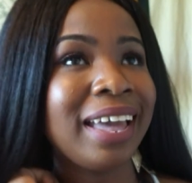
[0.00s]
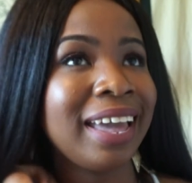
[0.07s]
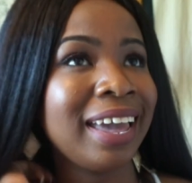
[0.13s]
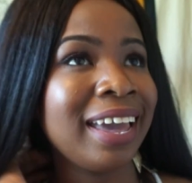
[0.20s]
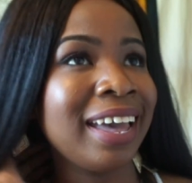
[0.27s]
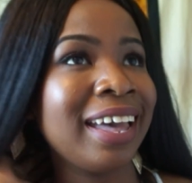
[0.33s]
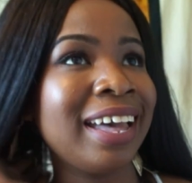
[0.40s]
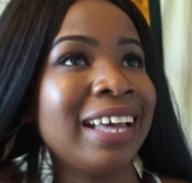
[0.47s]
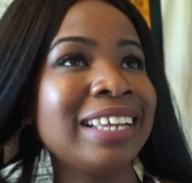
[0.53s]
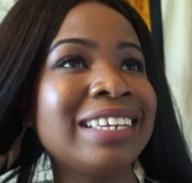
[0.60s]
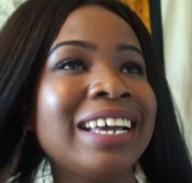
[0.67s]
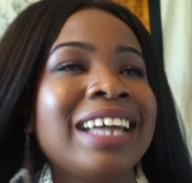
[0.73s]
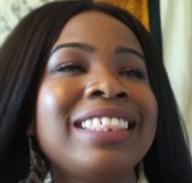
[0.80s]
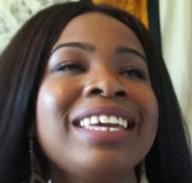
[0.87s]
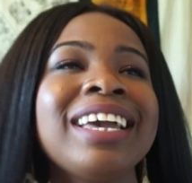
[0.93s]
And
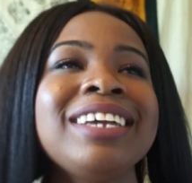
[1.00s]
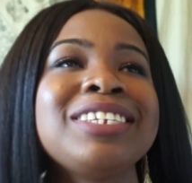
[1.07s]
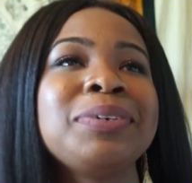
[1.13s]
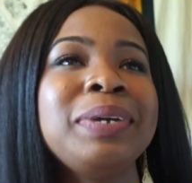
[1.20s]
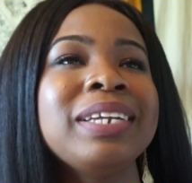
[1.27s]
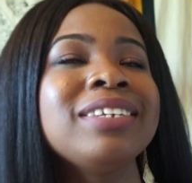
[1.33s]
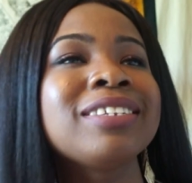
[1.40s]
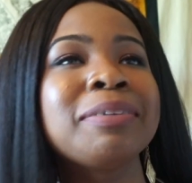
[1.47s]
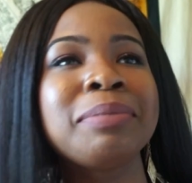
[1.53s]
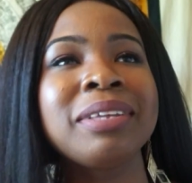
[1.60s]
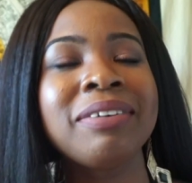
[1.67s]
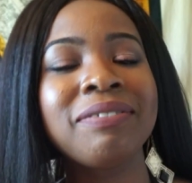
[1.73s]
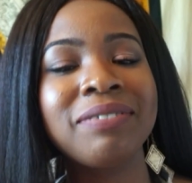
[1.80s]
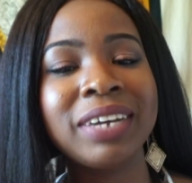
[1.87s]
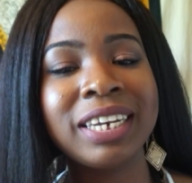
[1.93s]
I think I tweeted
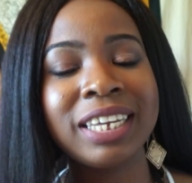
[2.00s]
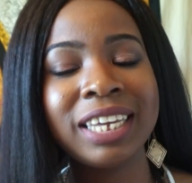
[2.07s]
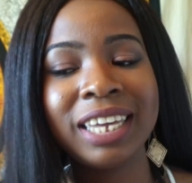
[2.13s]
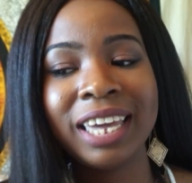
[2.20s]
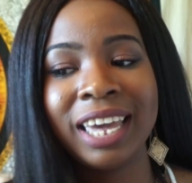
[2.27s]
something funny,